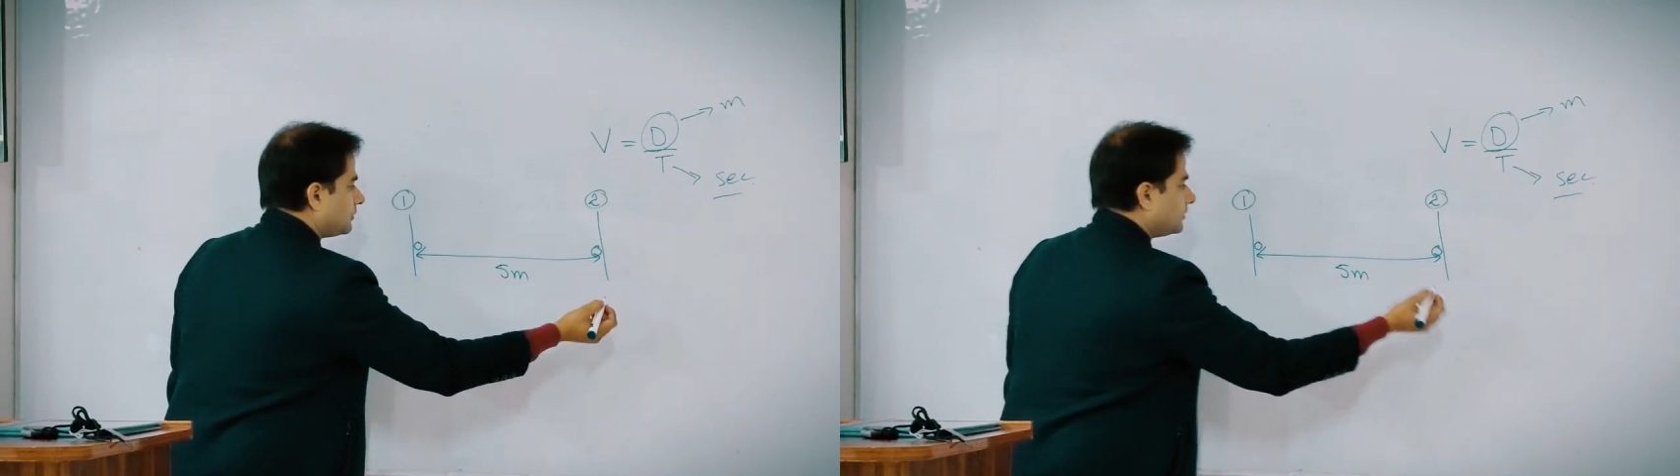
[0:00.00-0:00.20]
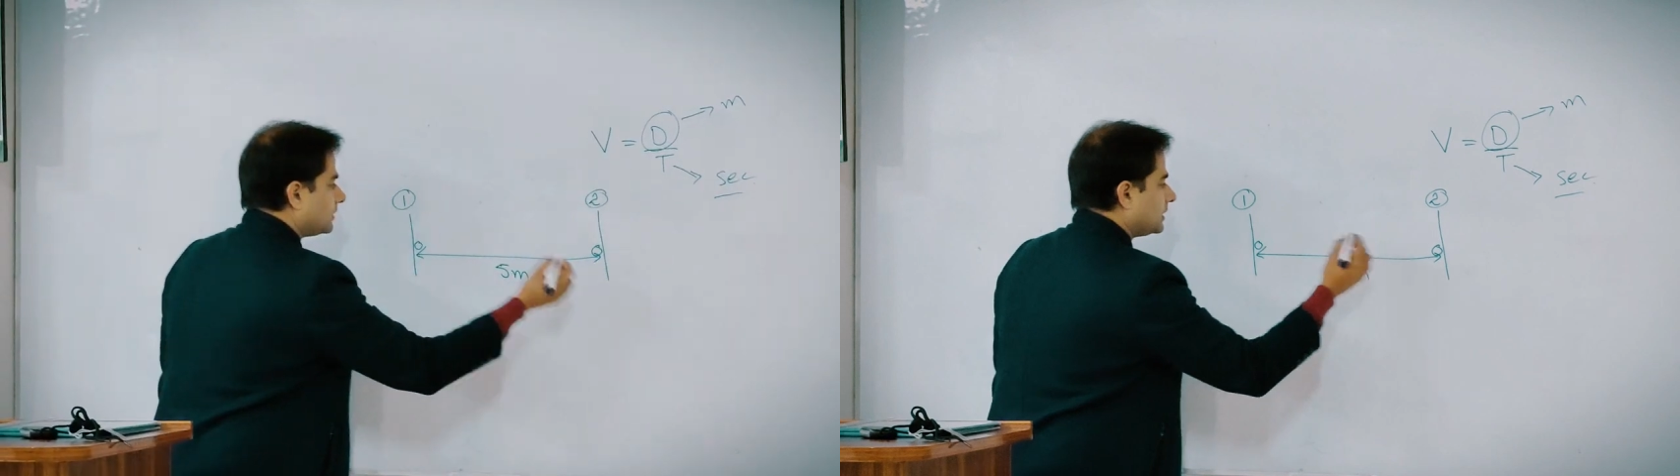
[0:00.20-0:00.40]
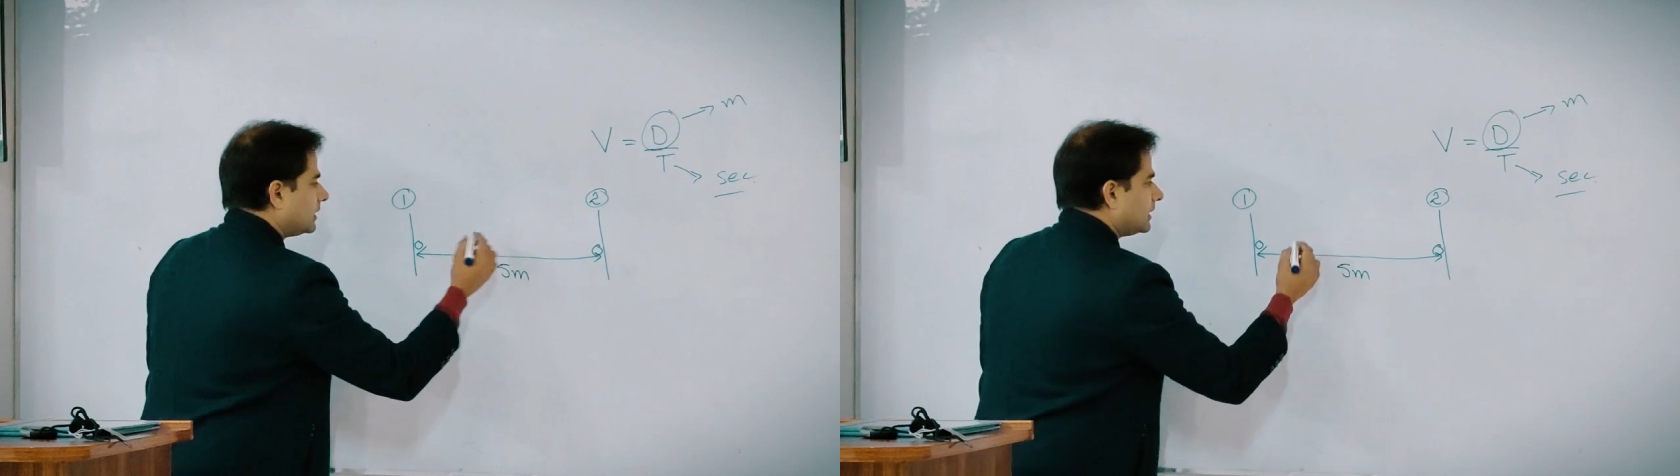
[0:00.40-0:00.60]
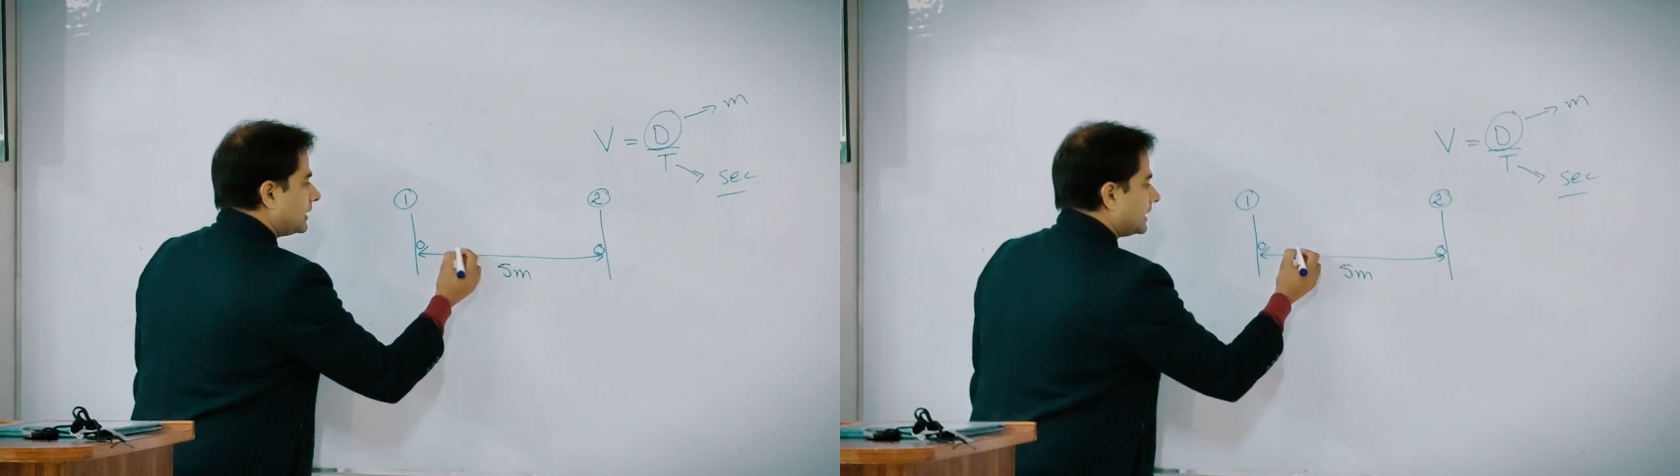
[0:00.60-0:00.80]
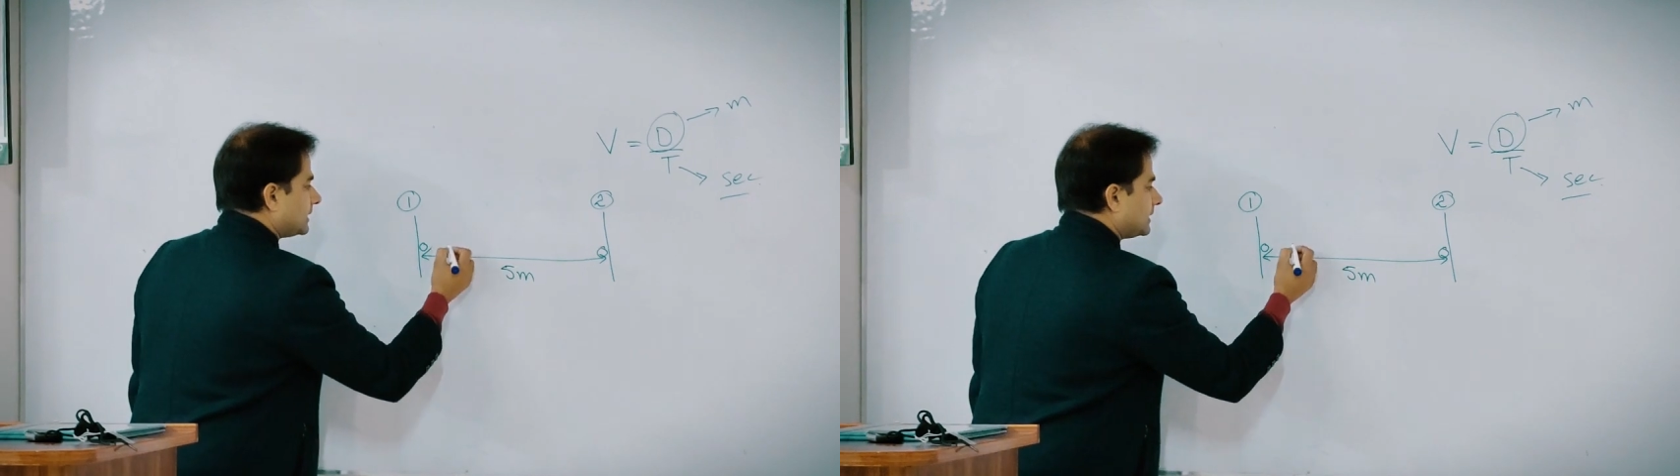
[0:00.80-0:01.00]
2
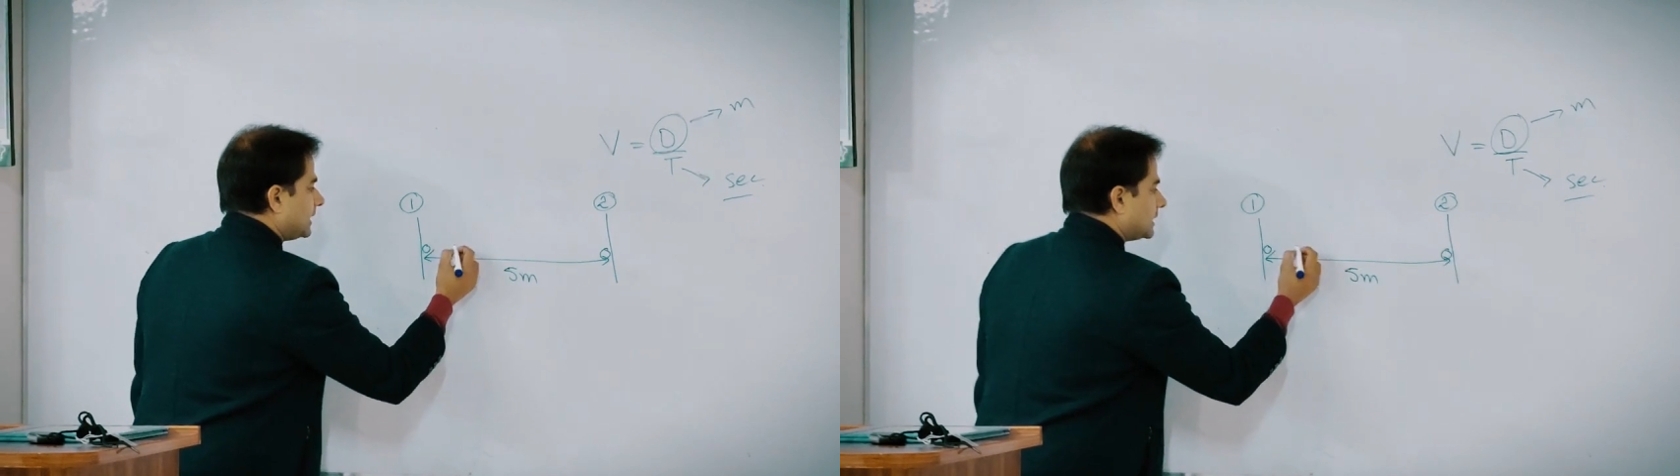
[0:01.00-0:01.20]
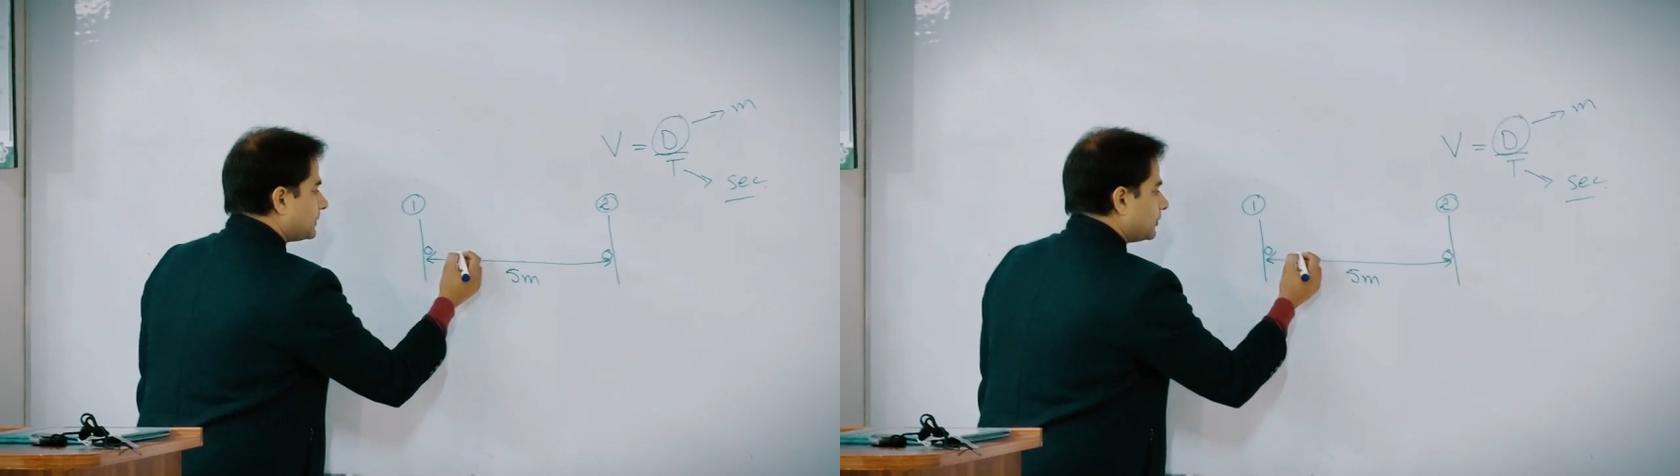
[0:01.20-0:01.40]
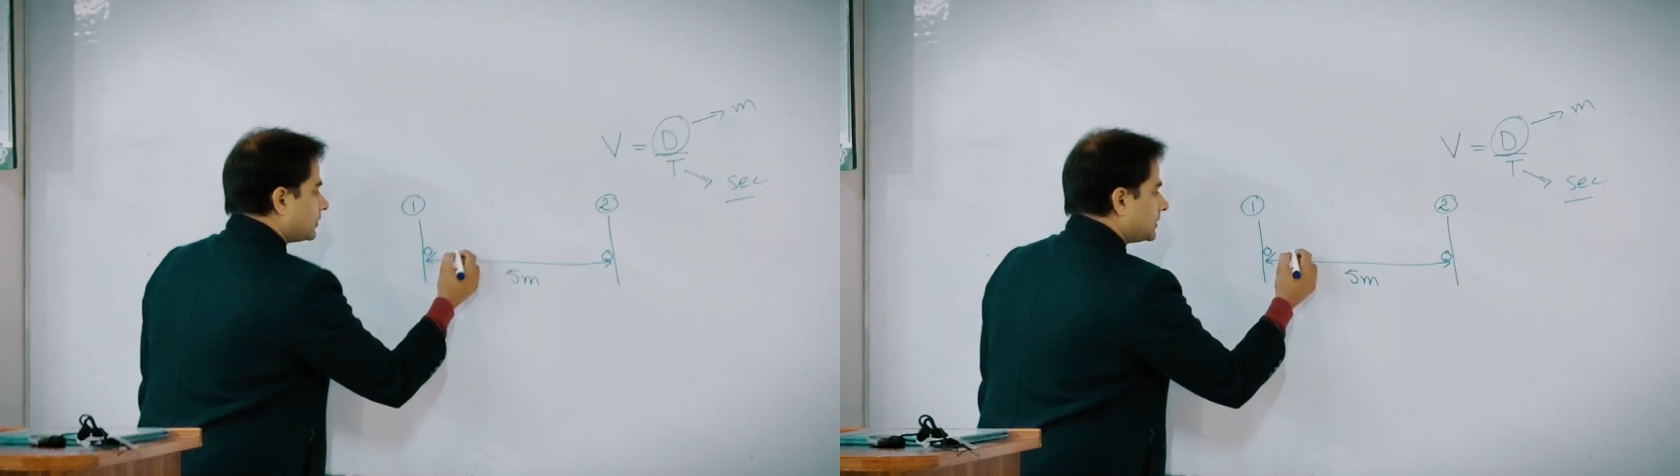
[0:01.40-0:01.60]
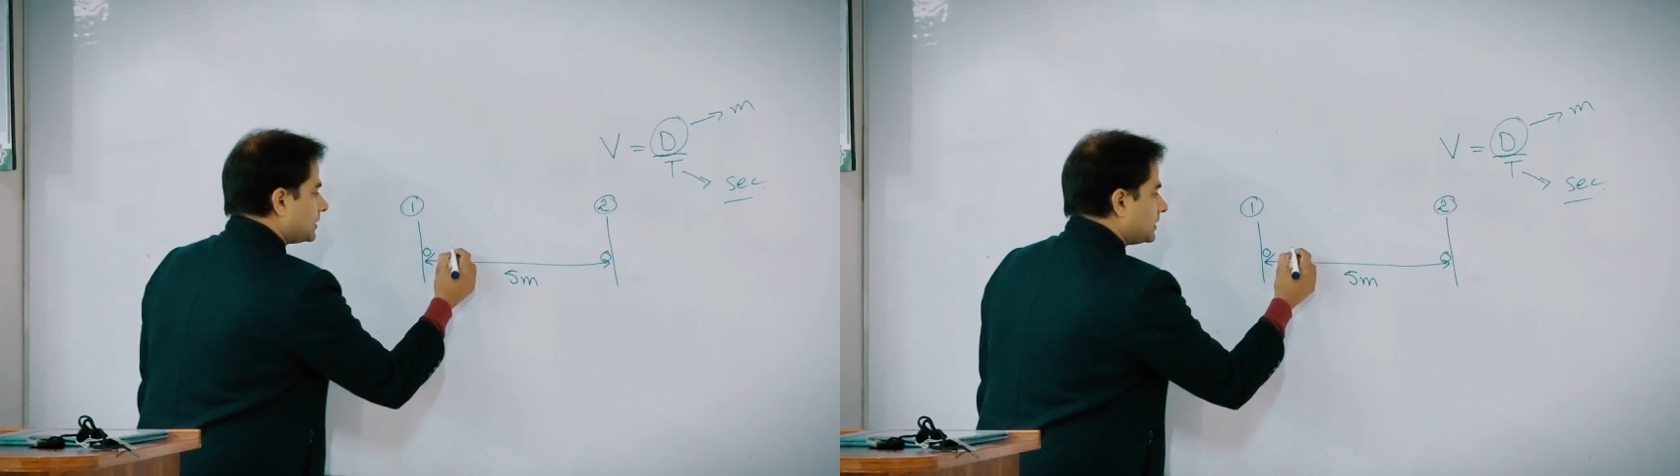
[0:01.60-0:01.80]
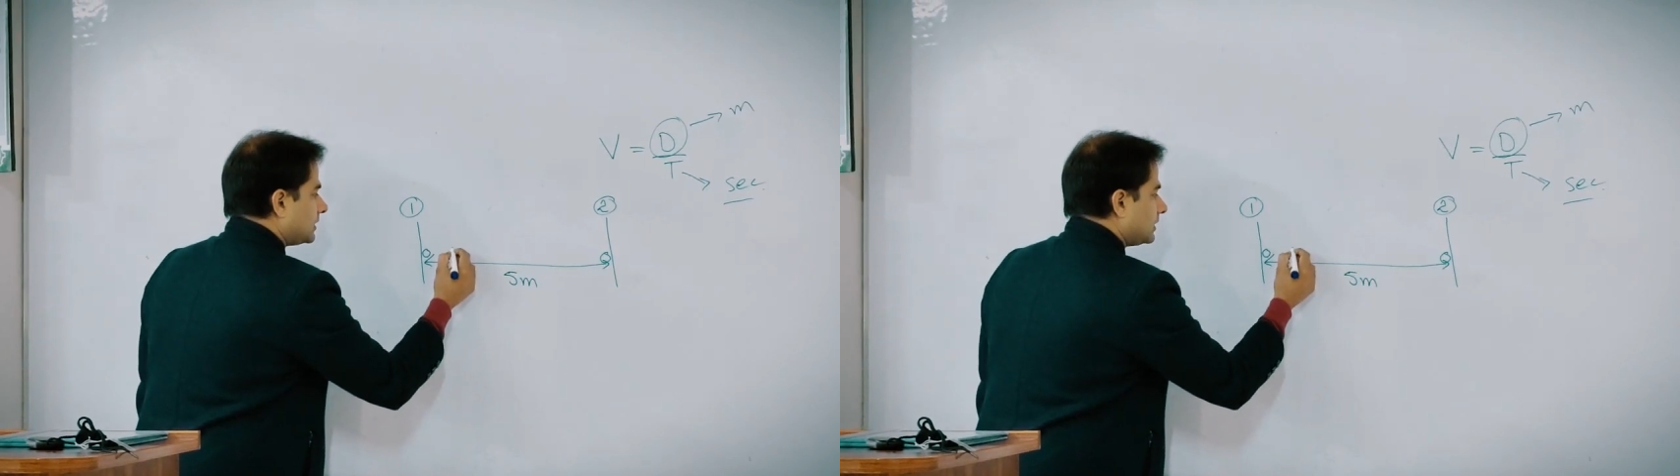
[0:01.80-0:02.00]
is, let's
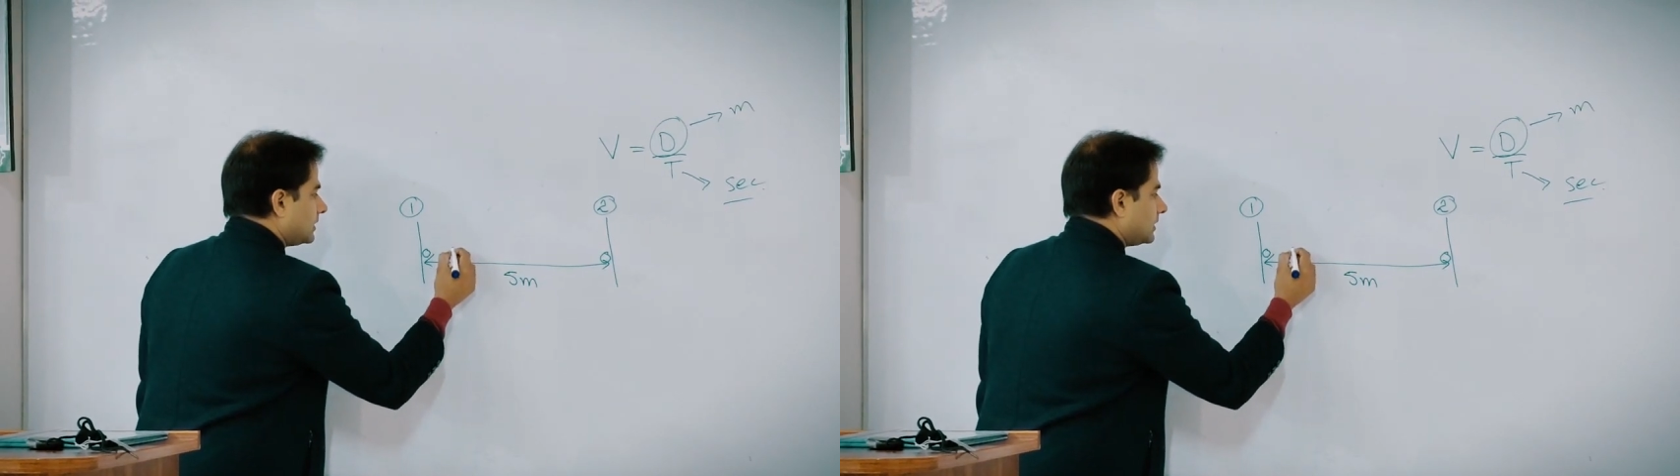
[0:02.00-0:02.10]
suppose,